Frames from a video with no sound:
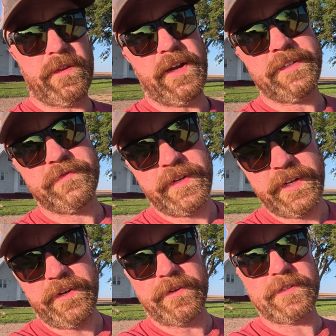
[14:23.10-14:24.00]
the next
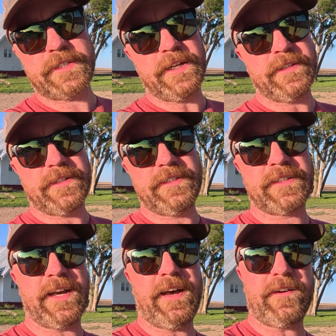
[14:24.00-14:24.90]
video is getting these
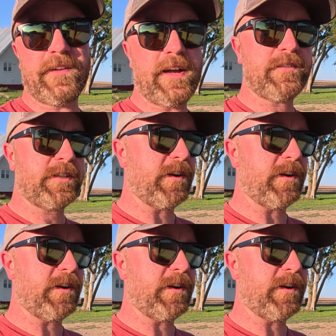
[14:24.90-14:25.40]
cattle out to